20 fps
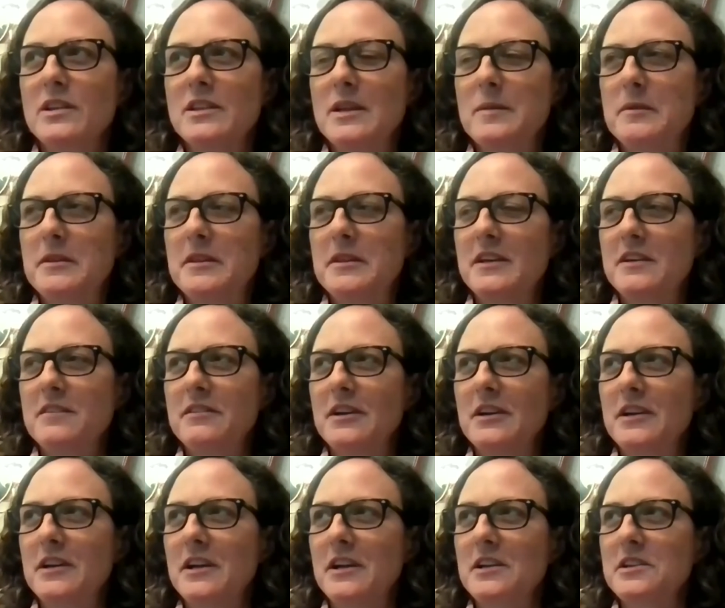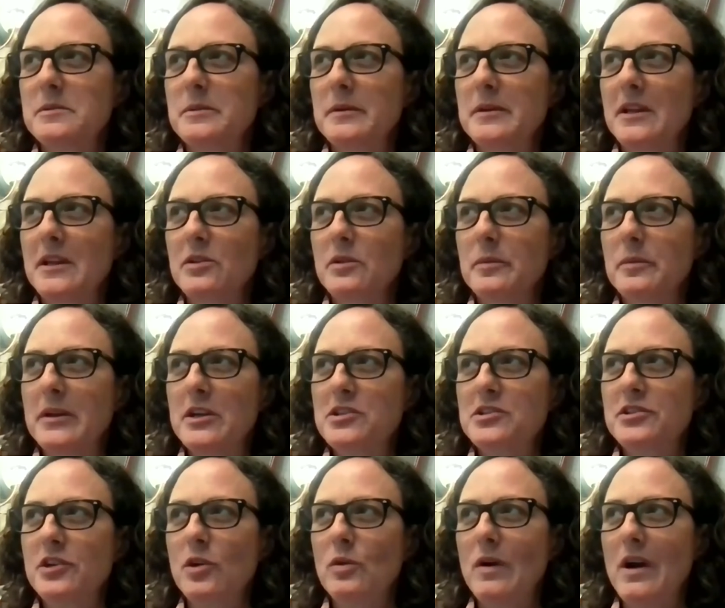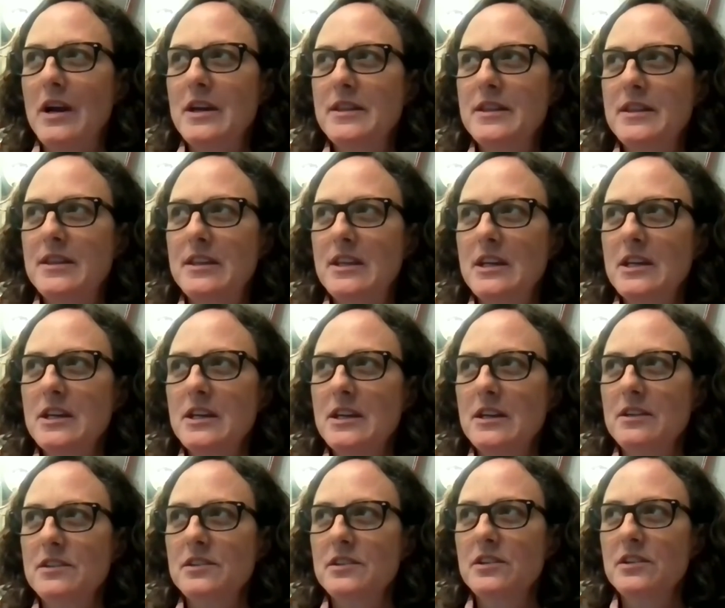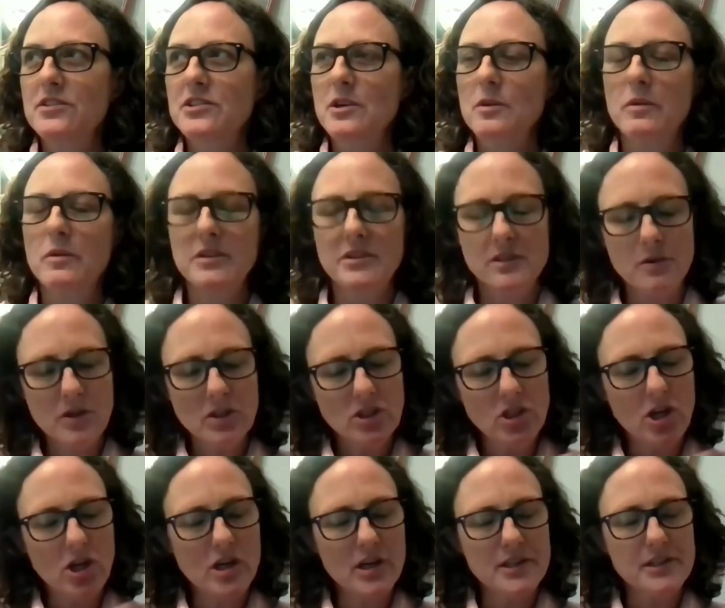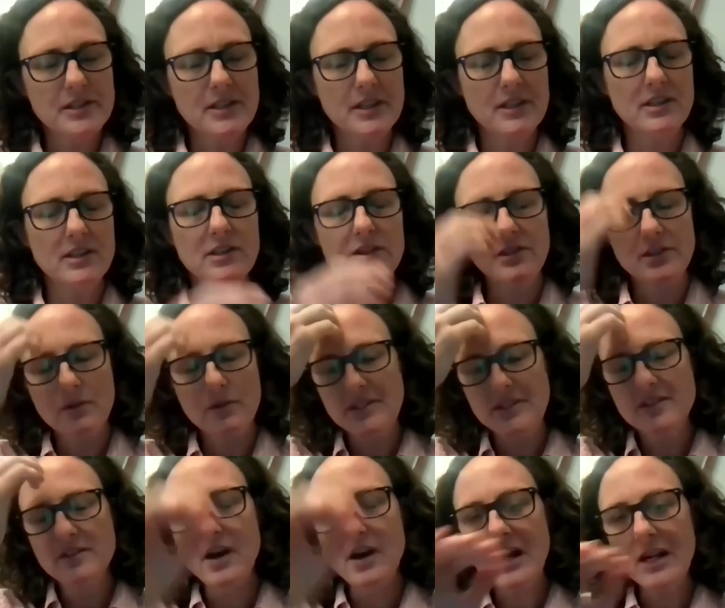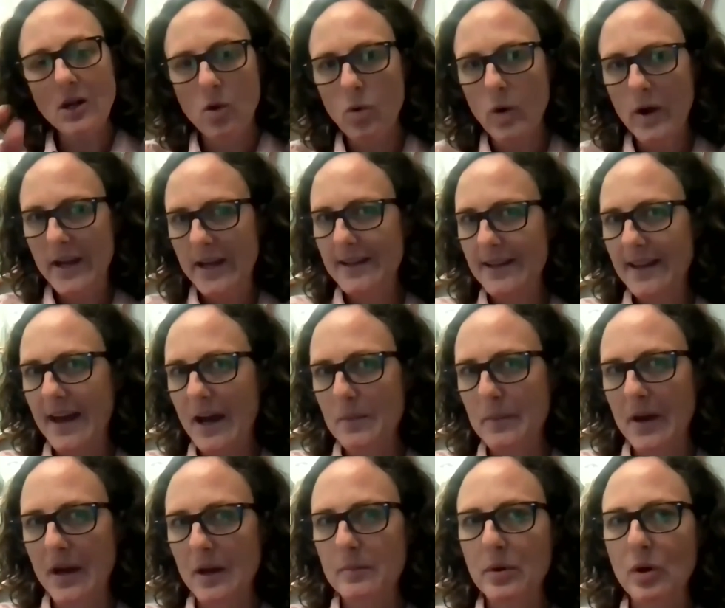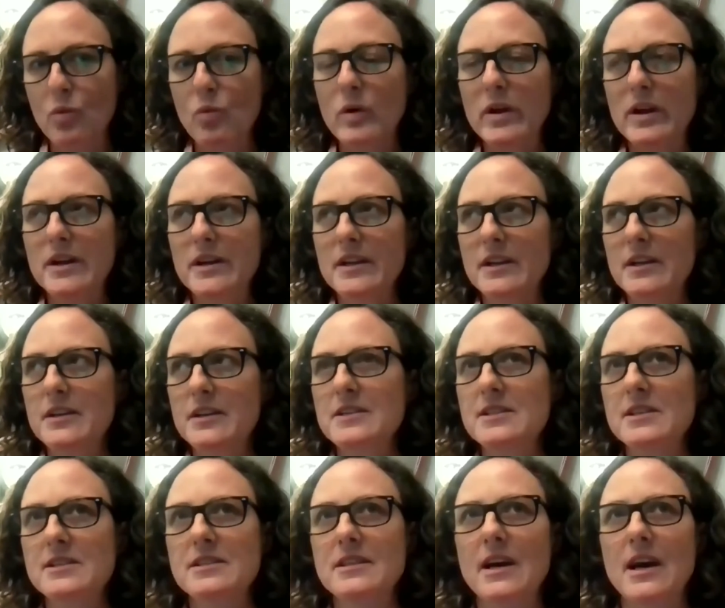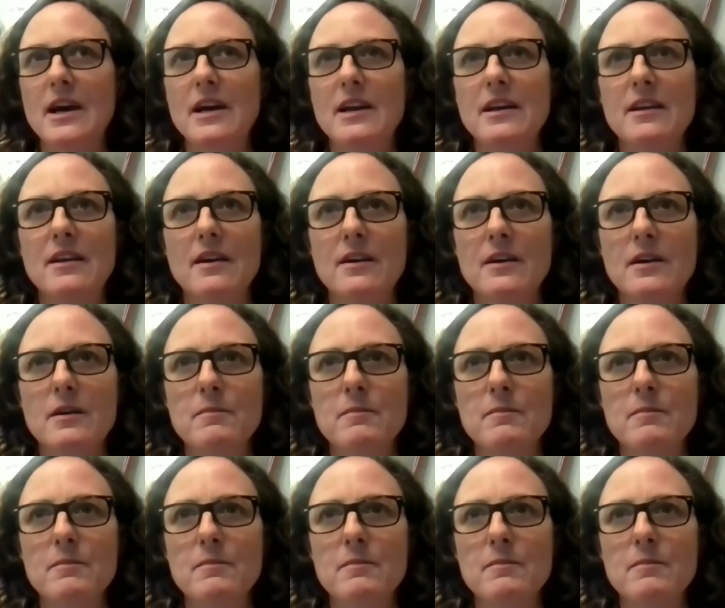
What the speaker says: Let me think if I can explain that a little bit. So I think, so the laws, so it's not quite that bad, but what it is that